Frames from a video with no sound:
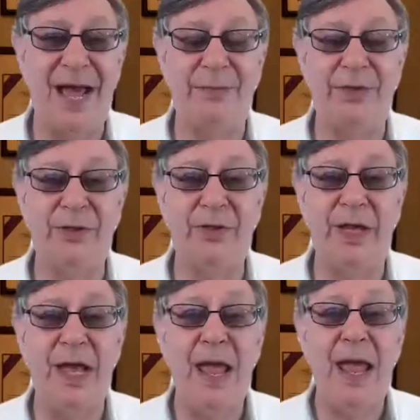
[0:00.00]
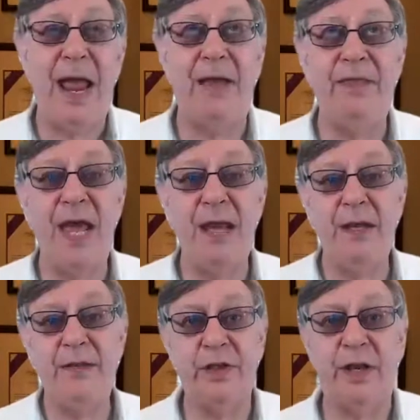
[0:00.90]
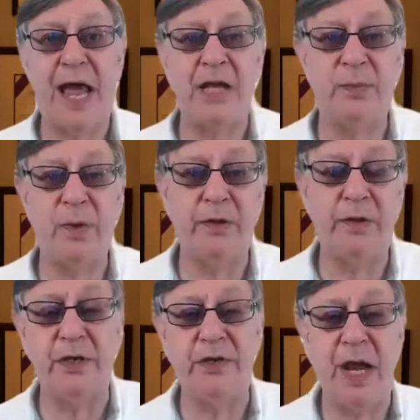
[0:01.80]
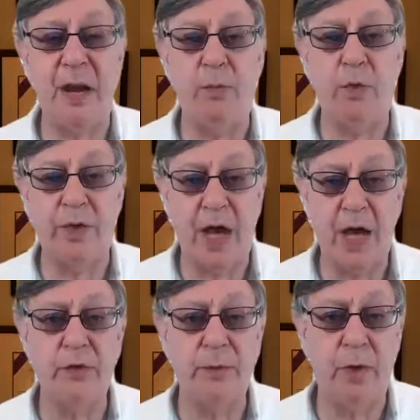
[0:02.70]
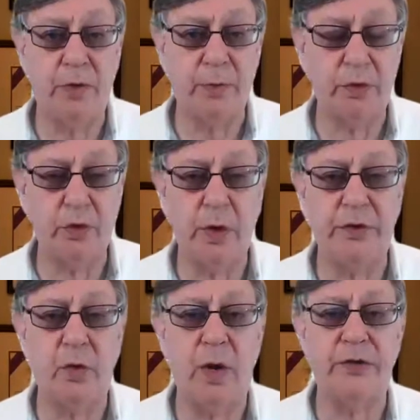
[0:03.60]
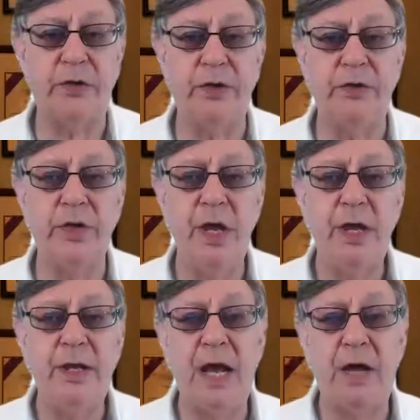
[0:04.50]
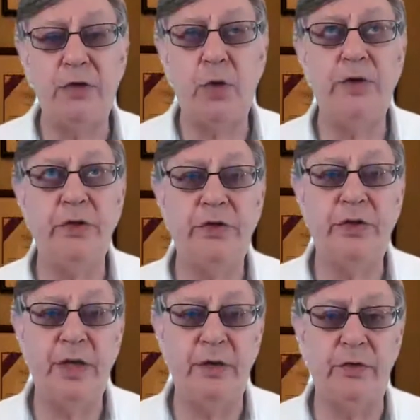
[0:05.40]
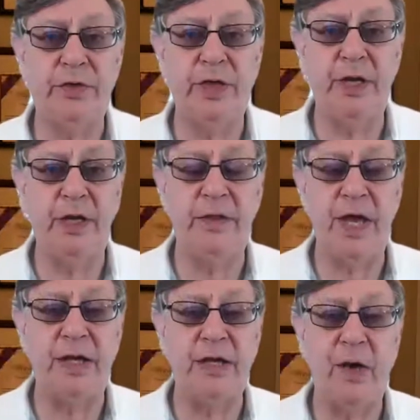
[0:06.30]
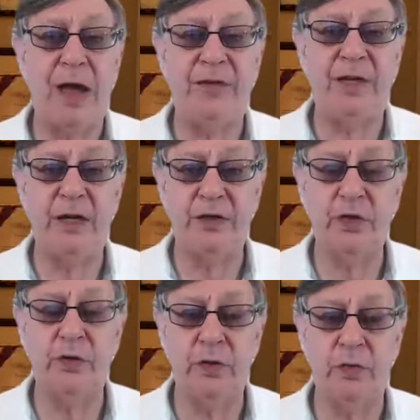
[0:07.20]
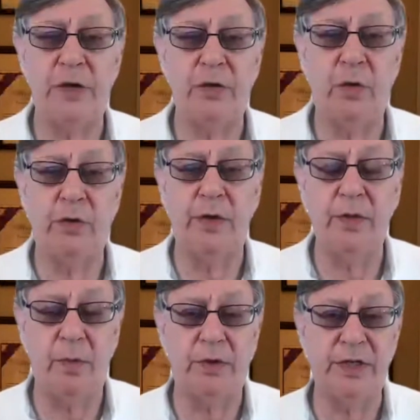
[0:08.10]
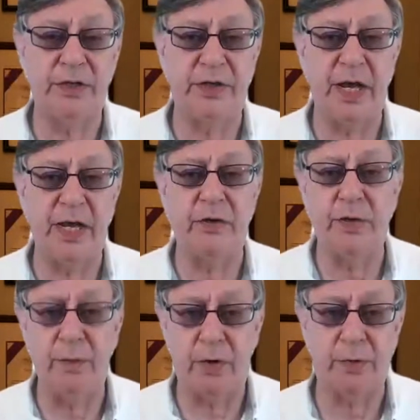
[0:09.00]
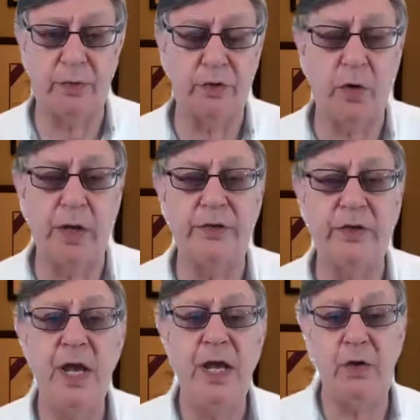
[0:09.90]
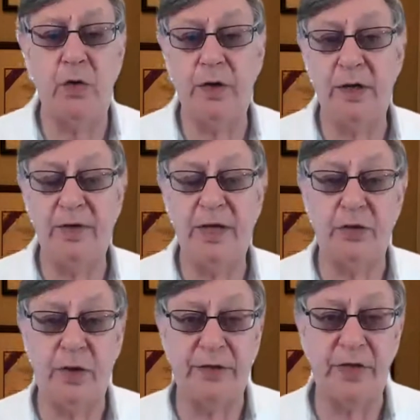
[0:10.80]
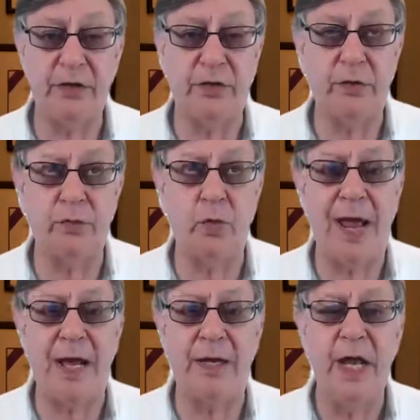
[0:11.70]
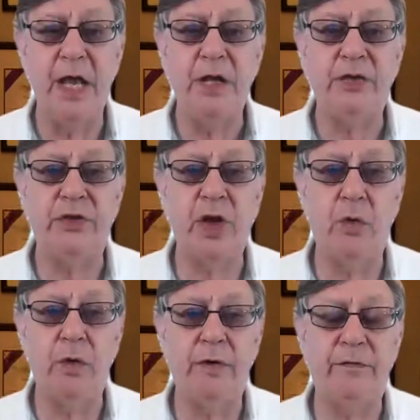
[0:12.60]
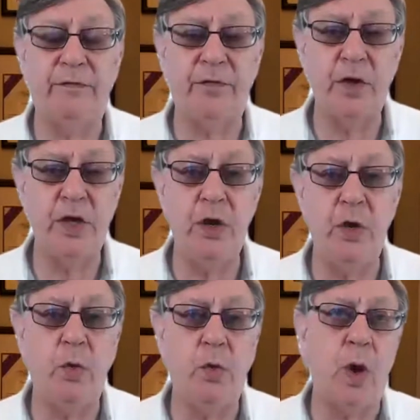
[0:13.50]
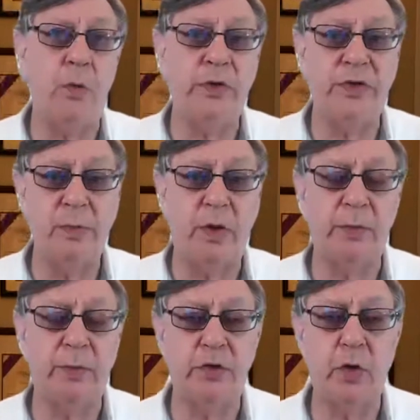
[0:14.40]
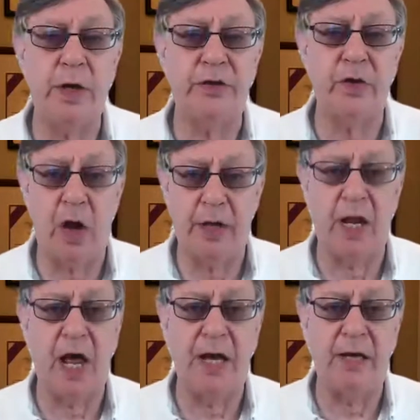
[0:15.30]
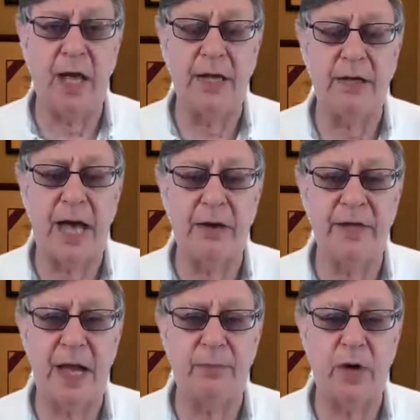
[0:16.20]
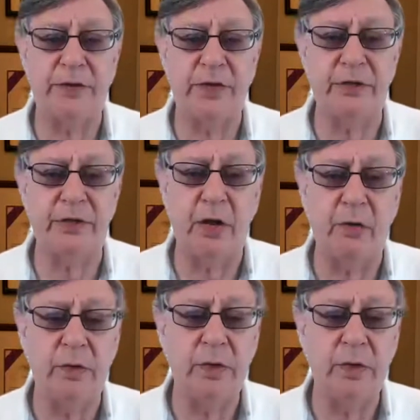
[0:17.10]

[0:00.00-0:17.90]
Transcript: absolutely. And then the last part of the exam were the 100 multiple choice questions. Now, Georgia's interesting in that you have to hit a certain threshold on the multi-state or the multiple choice in order to even get your essays read. So for you, what was the multiple choice online like? How did that process go?